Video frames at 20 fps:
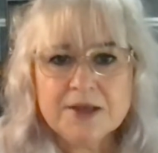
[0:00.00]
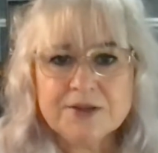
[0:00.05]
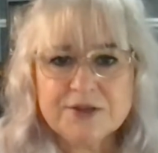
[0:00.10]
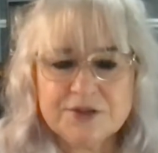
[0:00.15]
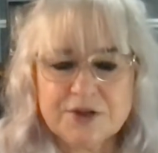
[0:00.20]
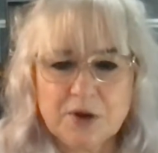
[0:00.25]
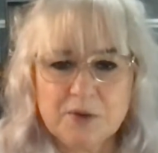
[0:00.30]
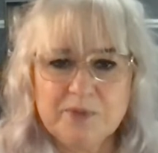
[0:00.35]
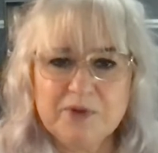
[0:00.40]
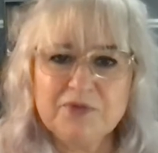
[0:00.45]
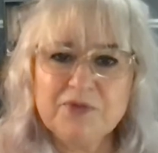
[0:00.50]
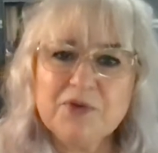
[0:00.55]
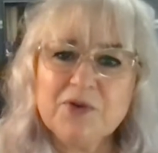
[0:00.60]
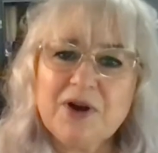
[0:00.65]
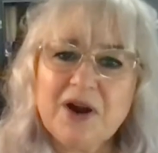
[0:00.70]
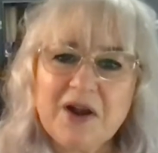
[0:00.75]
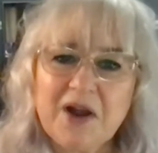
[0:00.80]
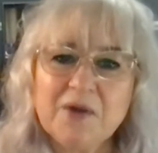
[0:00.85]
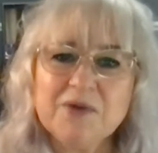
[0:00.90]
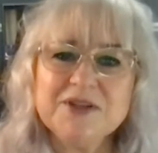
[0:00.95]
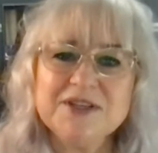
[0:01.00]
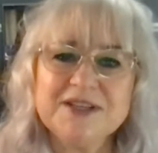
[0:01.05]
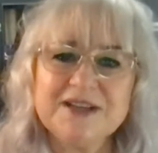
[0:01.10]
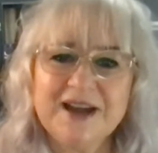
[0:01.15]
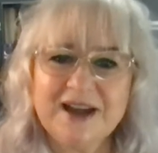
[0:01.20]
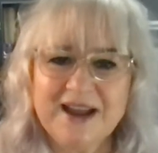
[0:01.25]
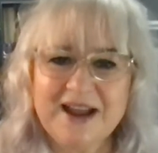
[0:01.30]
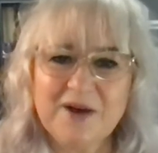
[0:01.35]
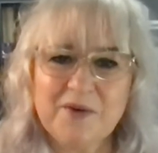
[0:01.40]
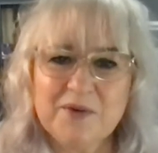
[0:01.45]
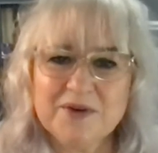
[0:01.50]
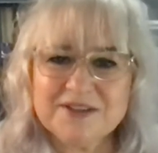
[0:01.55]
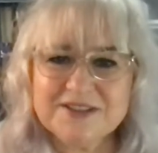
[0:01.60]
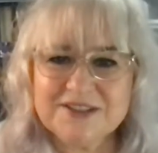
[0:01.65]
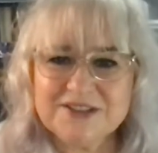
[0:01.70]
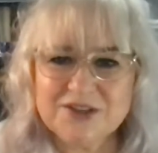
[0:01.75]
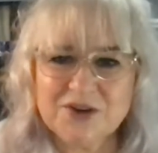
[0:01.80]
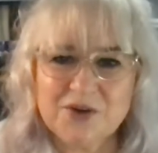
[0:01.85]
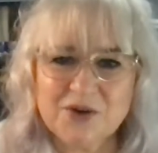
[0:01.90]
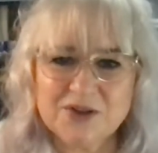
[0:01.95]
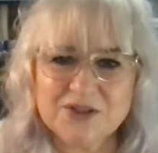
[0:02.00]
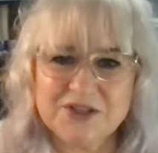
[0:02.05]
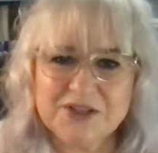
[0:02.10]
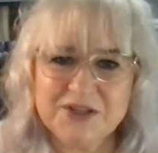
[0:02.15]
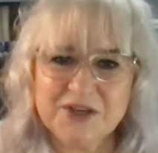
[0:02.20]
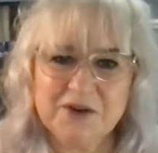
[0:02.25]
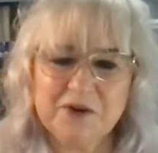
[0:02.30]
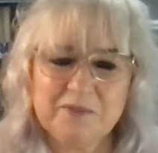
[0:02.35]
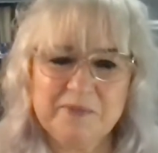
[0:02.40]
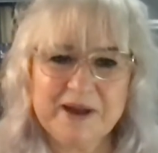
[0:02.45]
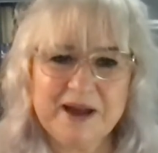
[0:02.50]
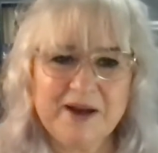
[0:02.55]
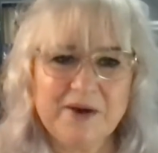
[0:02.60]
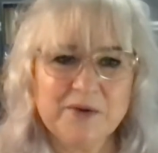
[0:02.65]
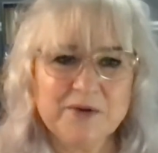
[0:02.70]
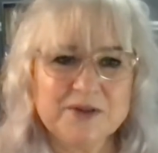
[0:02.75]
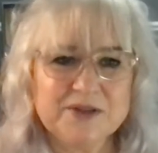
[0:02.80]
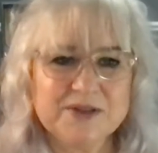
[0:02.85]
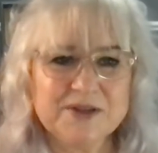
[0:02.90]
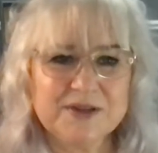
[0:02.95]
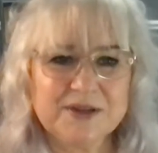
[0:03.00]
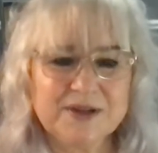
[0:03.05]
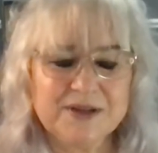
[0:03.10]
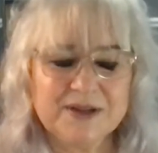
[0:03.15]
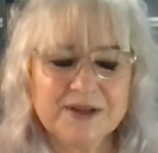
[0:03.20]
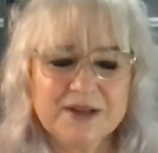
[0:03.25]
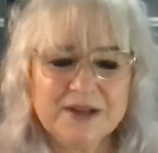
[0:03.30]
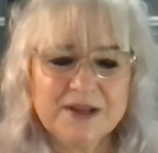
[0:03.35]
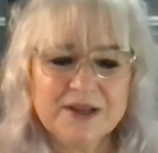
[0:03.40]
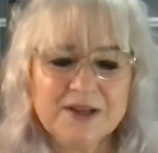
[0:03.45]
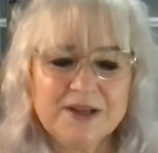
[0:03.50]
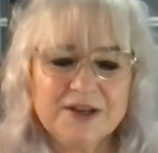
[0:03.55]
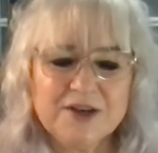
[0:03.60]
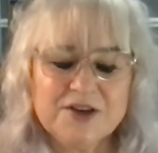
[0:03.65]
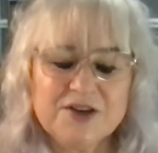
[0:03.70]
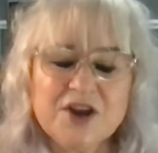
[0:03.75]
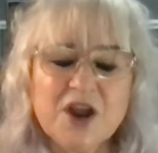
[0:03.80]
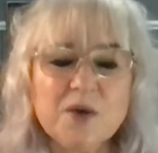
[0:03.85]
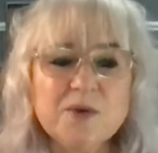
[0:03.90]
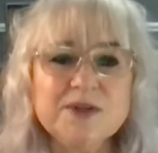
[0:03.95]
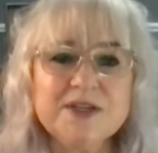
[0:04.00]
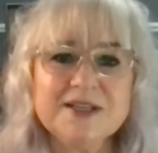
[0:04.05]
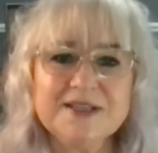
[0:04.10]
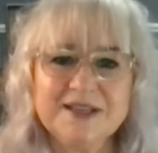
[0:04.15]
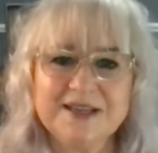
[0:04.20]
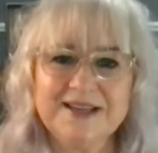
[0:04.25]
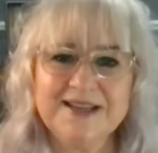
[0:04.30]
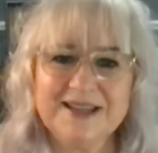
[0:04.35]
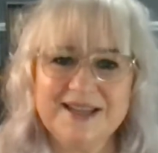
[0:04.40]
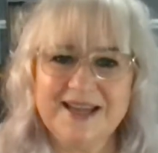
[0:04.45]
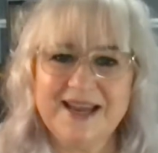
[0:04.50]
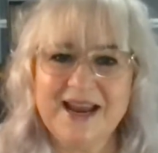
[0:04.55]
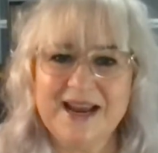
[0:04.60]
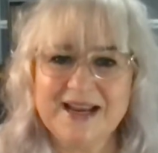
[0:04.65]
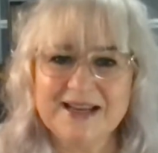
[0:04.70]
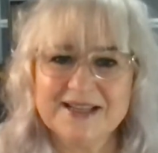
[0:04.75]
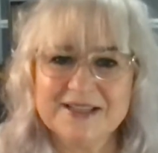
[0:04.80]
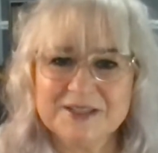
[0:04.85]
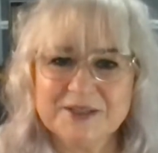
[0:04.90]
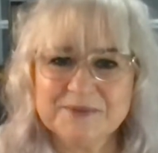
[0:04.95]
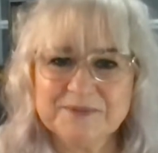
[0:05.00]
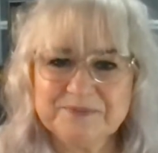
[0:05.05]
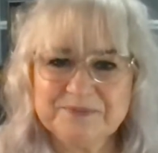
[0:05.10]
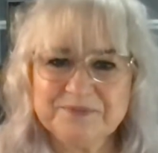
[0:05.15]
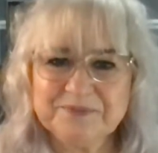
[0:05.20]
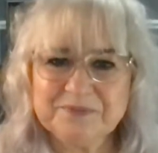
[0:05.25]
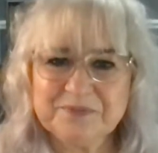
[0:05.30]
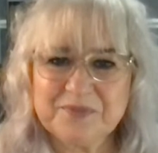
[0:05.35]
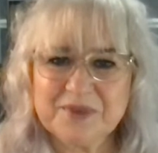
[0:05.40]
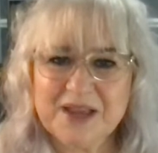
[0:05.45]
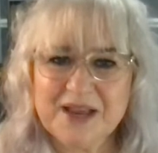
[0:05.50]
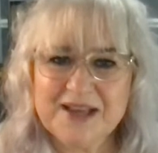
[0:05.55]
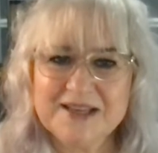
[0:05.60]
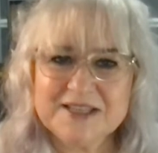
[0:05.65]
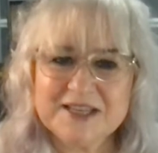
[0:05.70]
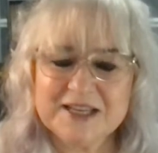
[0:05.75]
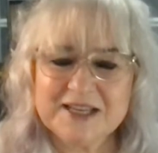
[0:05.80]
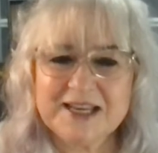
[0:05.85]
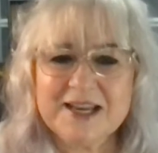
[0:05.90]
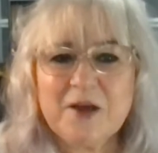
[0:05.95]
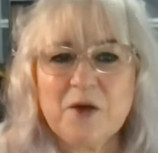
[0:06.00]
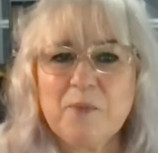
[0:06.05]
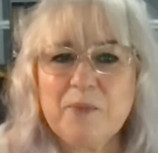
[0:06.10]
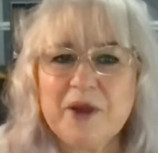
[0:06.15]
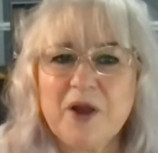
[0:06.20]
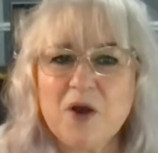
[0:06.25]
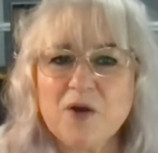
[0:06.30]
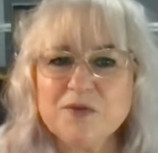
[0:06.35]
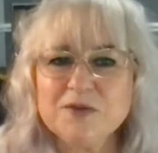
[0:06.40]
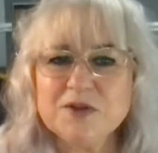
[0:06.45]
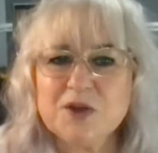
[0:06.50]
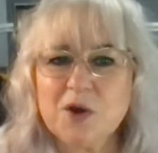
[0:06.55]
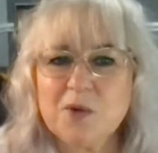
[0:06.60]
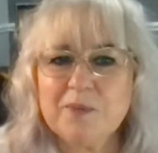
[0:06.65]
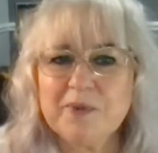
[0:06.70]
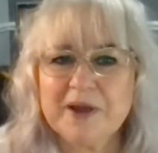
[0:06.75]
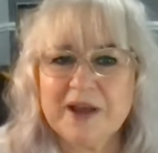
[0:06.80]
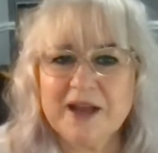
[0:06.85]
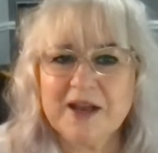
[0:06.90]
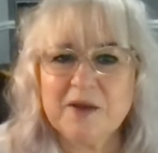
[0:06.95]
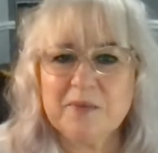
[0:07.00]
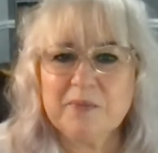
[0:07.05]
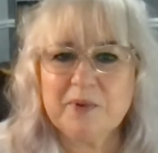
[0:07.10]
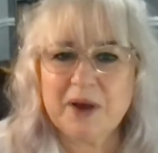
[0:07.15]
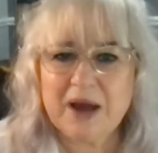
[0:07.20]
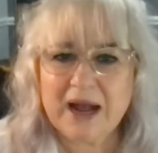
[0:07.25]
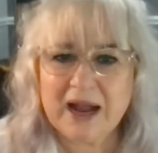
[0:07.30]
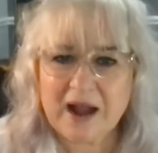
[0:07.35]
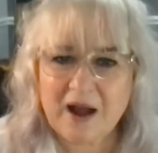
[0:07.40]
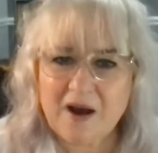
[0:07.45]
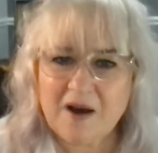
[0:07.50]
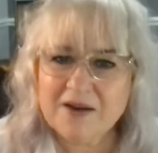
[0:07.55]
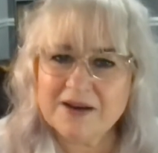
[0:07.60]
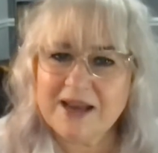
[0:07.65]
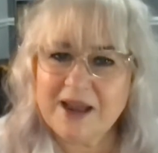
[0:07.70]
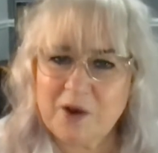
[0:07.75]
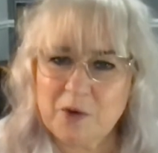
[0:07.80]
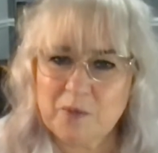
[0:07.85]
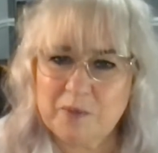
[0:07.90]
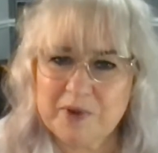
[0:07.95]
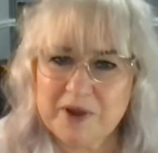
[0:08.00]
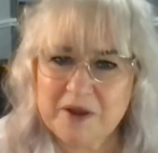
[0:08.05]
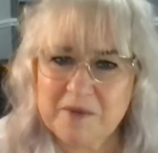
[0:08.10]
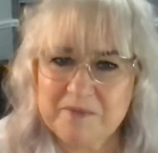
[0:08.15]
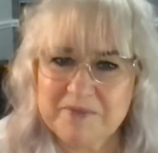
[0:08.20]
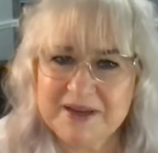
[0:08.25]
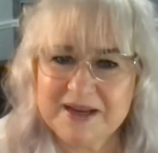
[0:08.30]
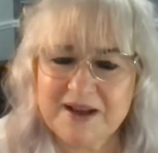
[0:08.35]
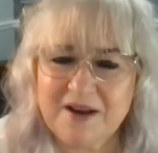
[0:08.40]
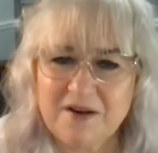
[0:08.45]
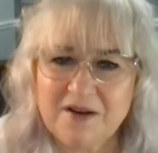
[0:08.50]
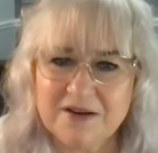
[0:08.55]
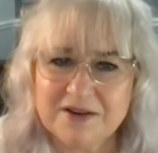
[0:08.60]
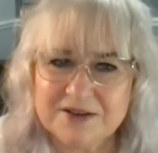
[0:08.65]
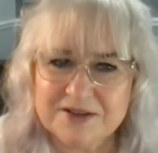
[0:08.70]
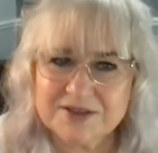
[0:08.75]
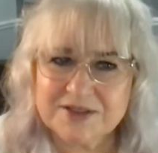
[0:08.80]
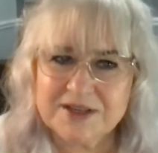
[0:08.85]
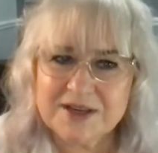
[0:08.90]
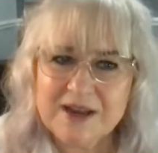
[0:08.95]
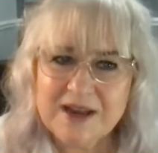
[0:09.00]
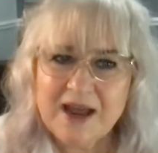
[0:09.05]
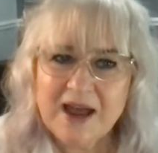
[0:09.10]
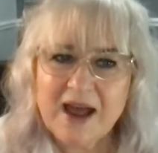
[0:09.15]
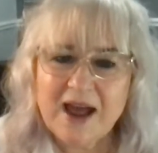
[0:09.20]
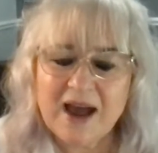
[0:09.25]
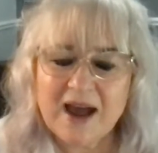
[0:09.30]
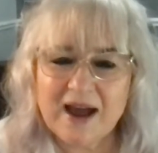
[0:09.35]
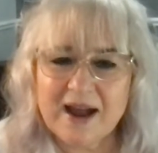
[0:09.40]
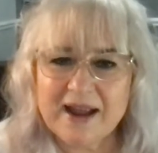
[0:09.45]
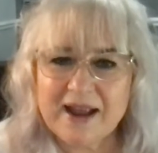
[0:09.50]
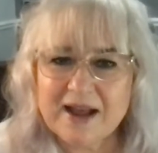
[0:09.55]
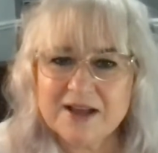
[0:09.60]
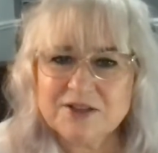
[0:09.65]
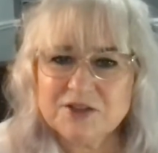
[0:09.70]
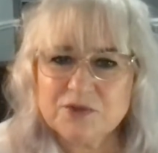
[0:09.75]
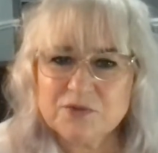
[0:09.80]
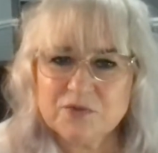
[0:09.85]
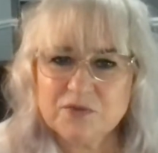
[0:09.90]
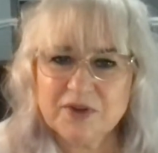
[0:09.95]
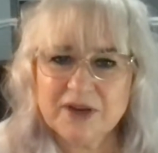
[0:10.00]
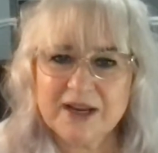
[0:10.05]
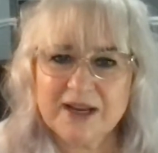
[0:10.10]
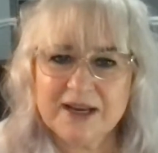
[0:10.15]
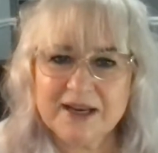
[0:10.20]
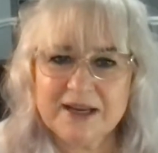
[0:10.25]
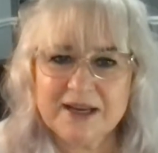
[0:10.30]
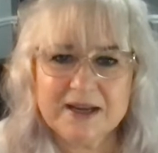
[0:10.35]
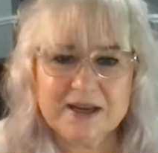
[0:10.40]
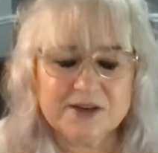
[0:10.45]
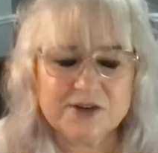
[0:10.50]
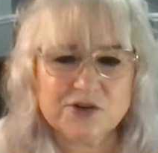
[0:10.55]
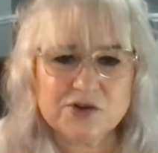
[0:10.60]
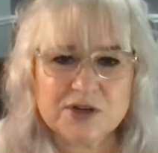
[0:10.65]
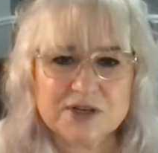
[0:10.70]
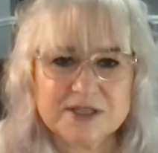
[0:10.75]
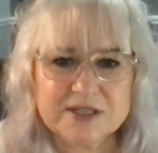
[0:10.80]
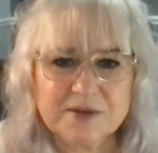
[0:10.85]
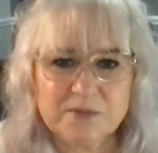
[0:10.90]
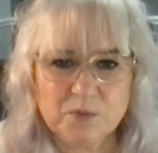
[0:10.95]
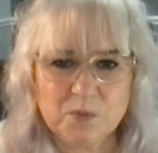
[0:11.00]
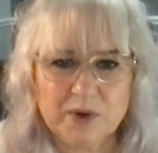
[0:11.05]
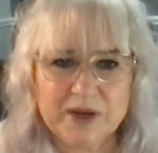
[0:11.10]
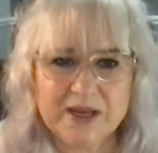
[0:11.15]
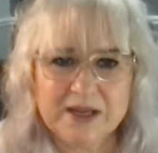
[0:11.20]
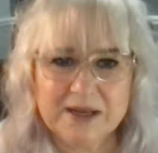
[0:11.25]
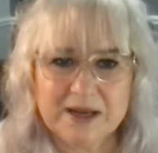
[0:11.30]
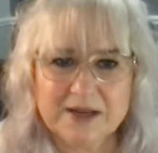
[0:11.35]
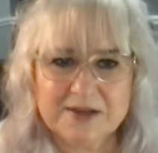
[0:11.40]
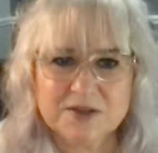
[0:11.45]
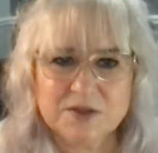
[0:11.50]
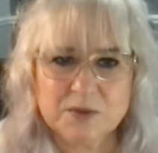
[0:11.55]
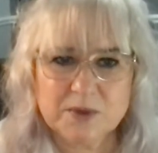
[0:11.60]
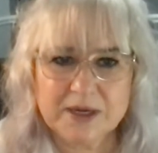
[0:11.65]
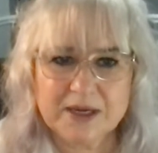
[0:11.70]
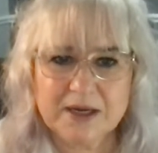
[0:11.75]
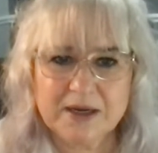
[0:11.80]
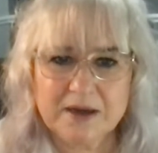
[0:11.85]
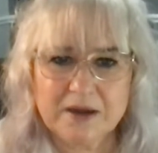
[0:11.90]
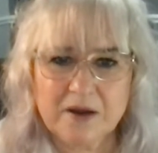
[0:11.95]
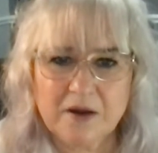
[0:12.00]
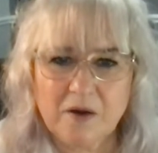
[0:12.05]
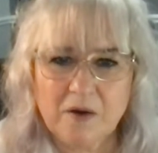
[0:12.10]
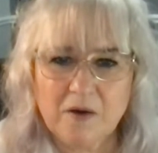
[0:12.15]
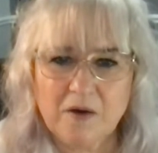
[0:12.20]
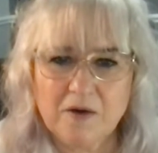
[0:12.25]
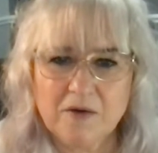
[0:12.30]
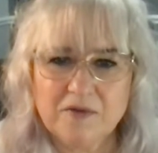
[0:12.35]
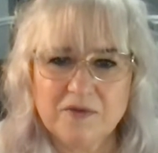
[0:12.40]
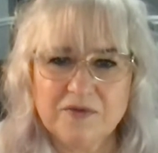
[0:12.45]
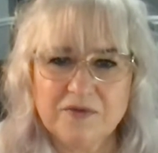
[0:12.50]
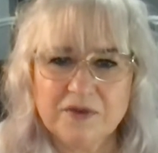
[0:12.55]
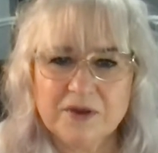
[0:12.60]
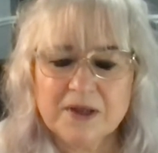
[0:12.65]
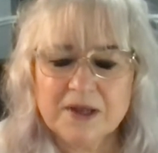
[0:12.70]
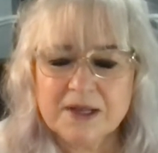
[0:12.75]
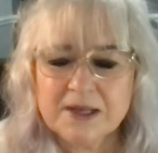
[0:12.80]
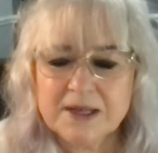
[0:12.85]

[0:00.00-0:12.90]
So before I go tonight, I want to talk to you about noticing things. It's a little bit off topic, but I can't help it, because I had a really interesting week last week of